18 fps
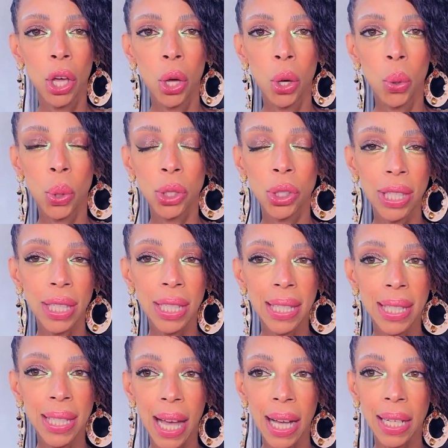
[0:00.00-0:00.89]
which is
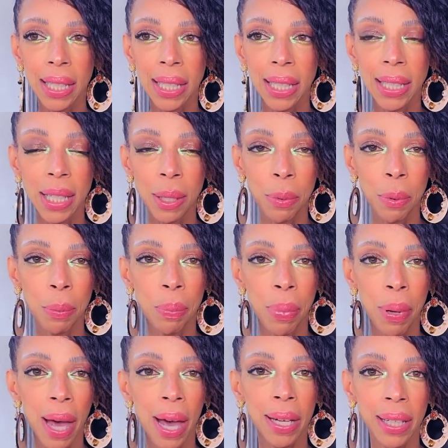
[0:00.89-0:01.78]
exactly the type of
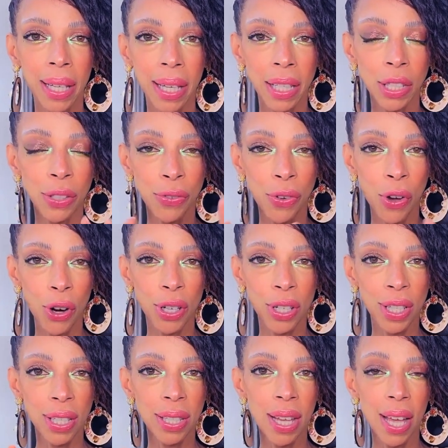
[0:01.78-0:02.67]
bag, like as
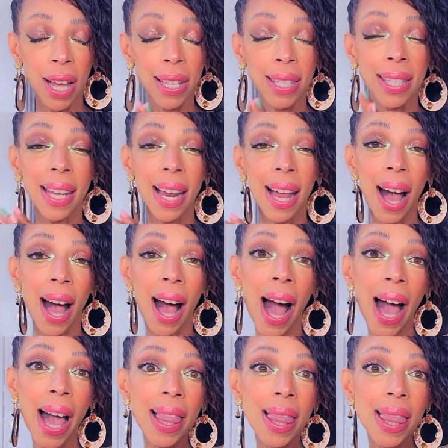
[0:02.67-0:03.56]
far as size, that
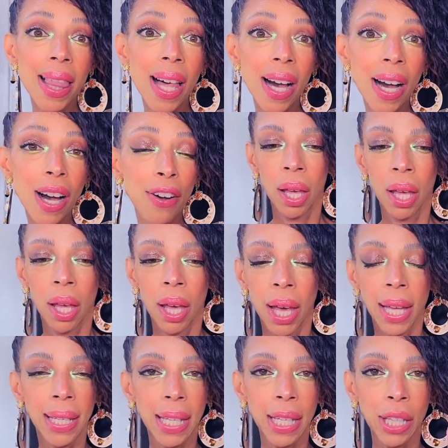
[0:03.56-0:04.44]
I love.
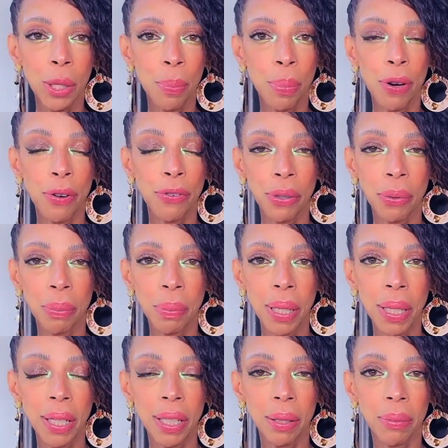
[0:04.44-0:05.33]
It's like the perfect
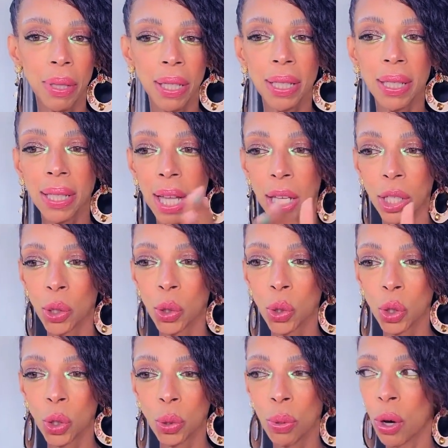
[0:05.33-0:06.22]
medium. It's not
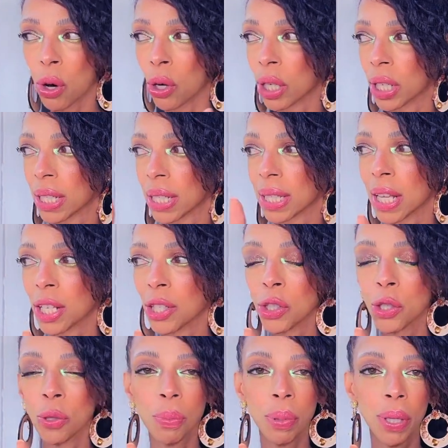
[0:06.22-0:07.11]
too small and it's not
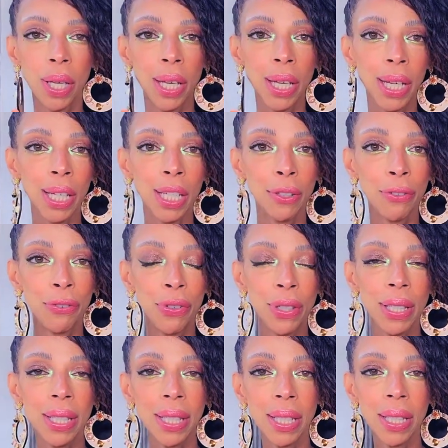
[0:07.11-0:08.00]
too big, and it
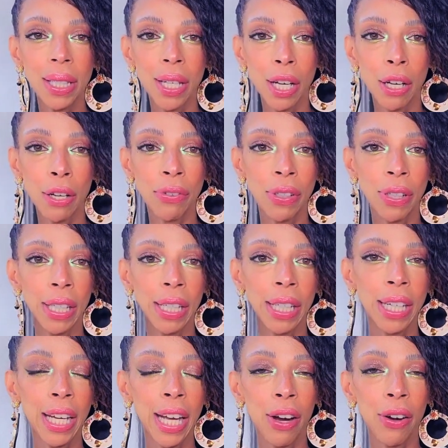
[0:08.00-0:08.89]
fits enough and I
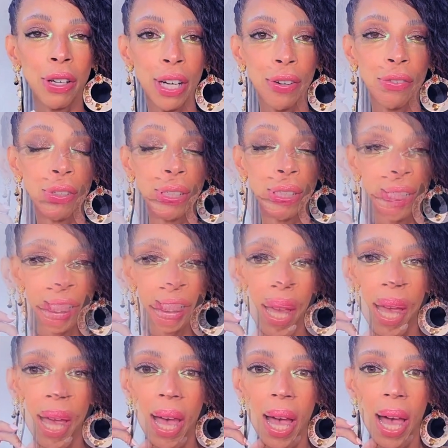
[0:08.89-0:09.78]
can carry it every day.
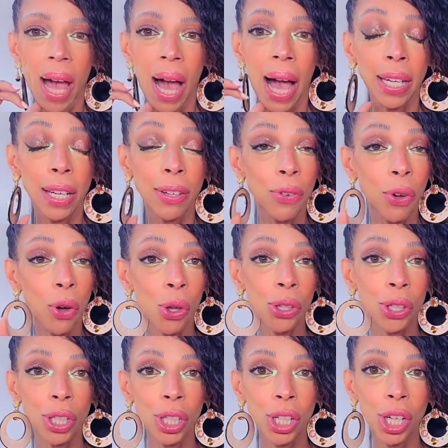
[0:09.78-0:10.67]
I love
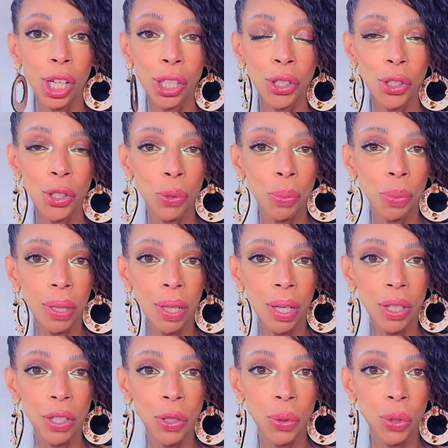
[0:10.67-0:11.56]
all the colors, to be
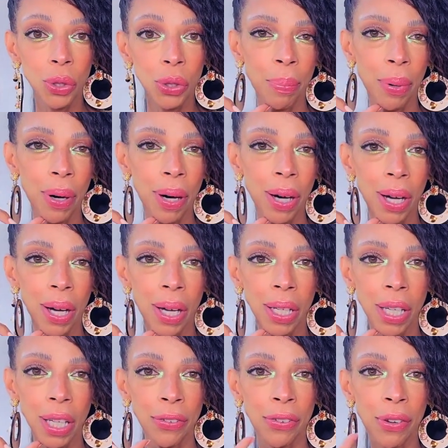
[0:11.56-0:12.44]
honest with you,
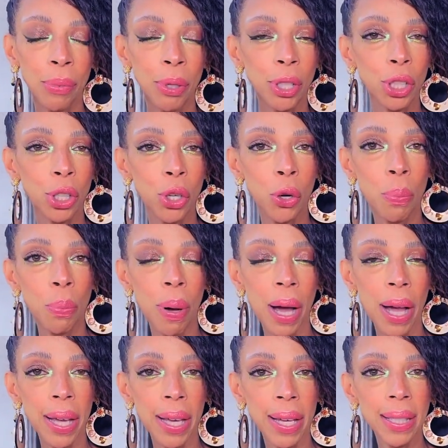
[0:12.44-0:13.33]
but if I'm gonna go
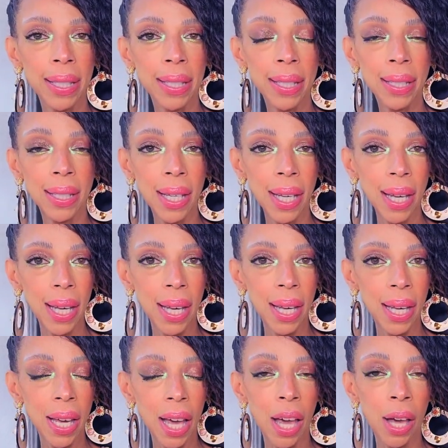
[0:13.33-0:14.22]
buy it
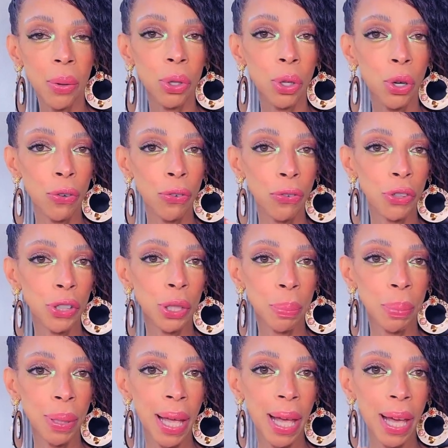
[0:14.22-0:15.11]
today, I will go for the
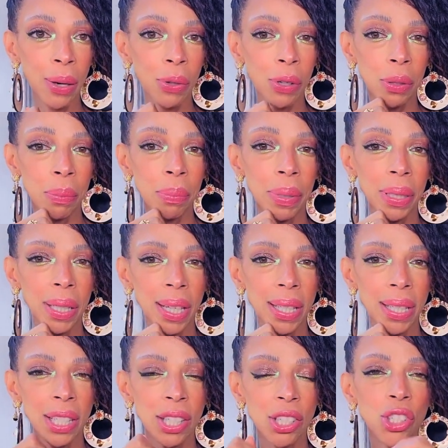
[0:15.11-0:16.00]
black one
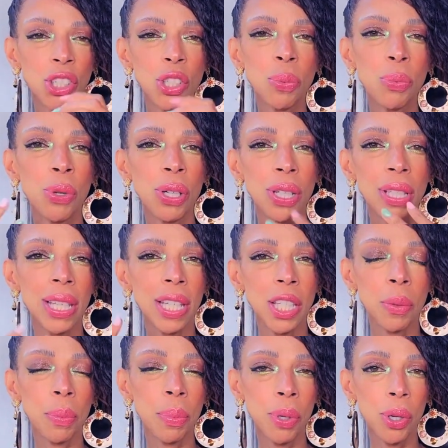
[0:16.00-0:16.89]
because it's just more
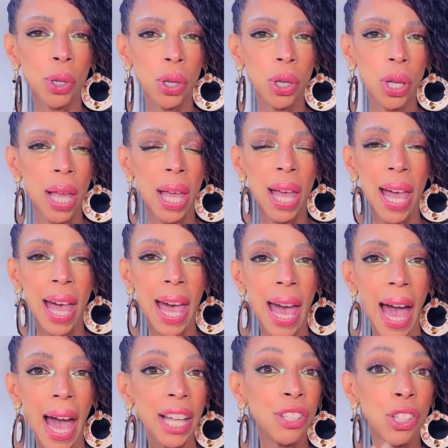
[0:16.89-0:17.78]
accessible
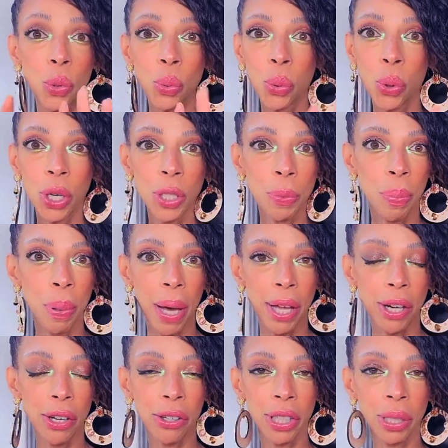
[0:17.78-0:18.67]
and just works
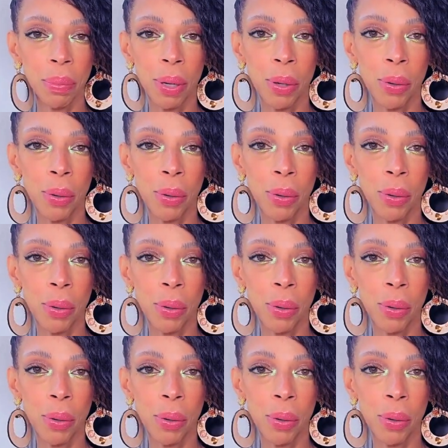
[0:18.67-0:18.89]
better in my